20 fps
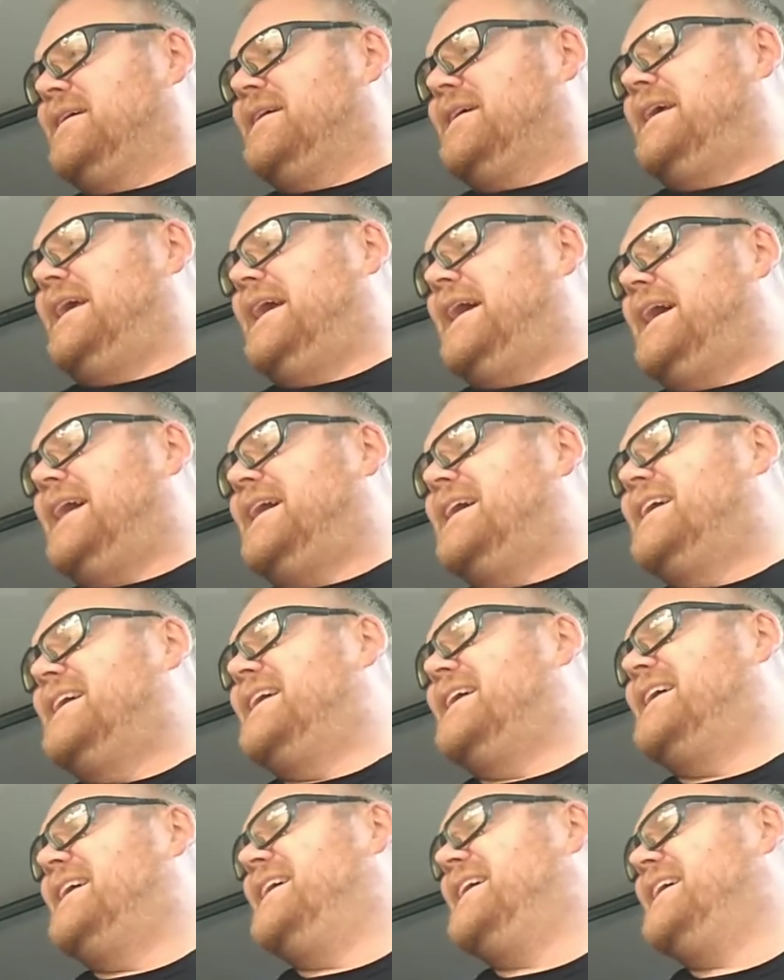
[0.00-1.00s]
yeah.
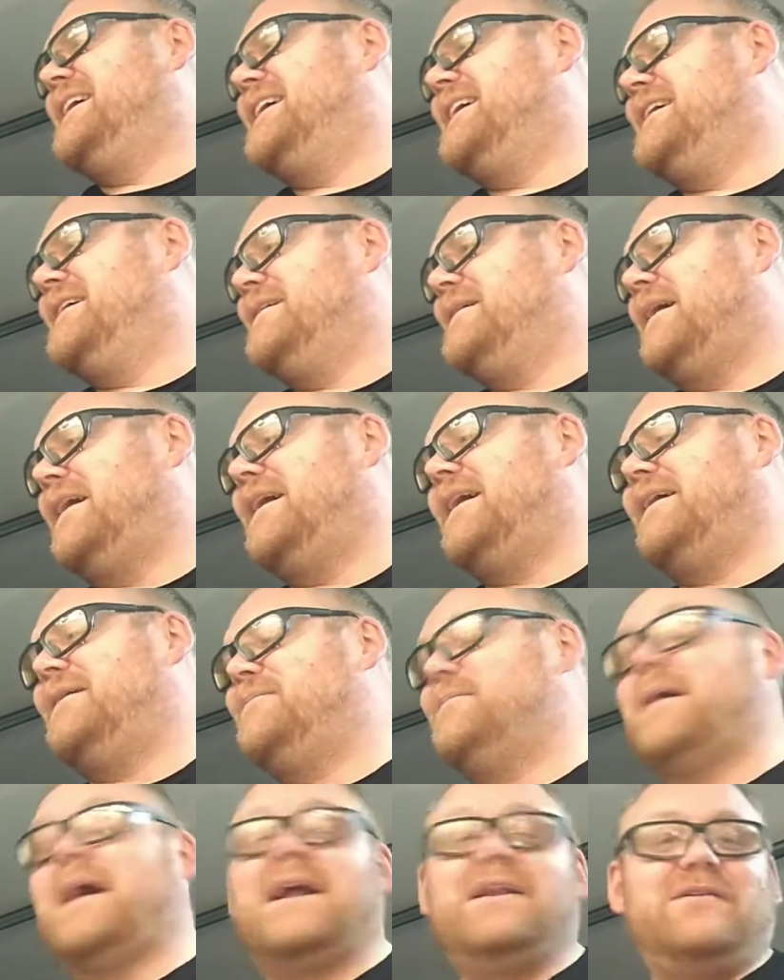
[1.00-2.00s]

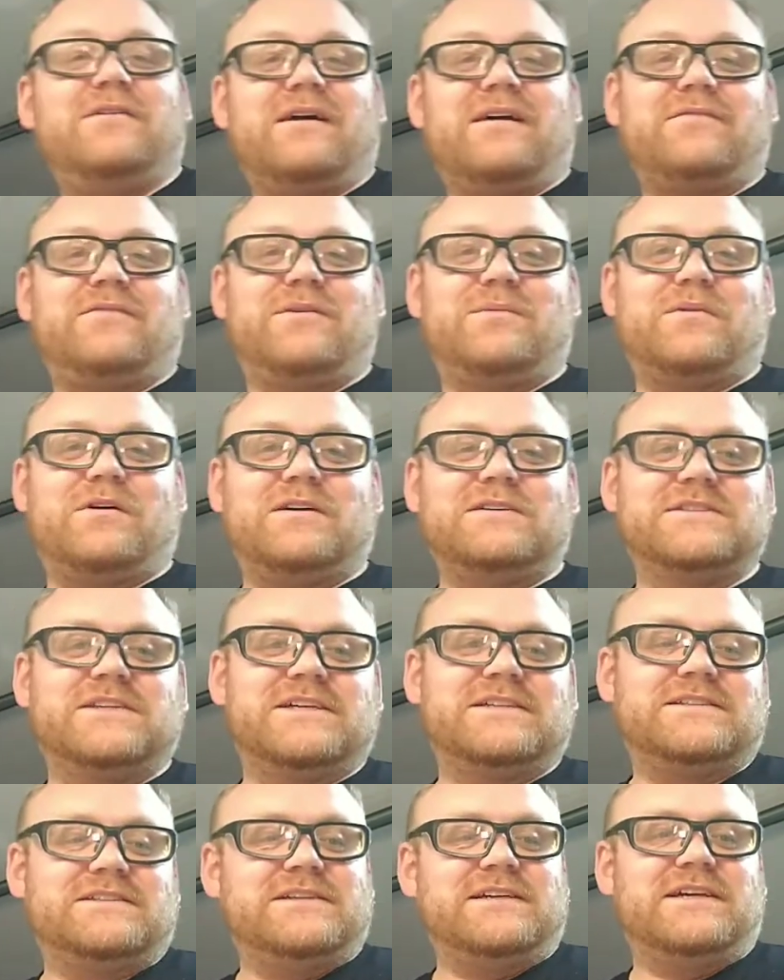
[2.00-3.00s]
I do have to
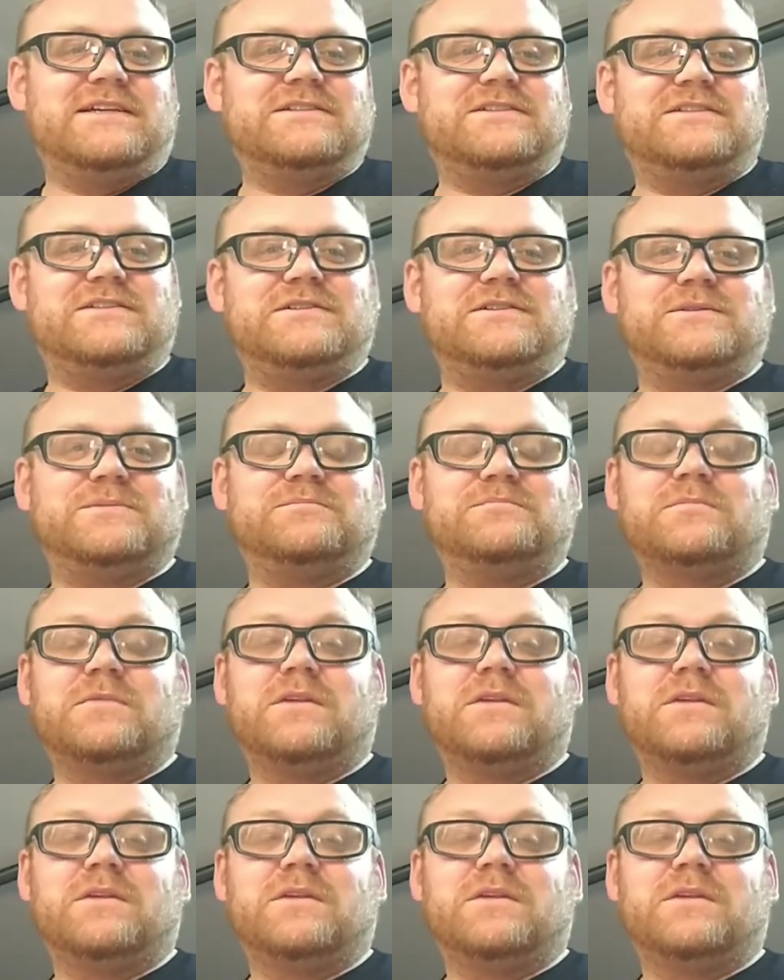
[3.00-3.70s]
apologize to you guys too.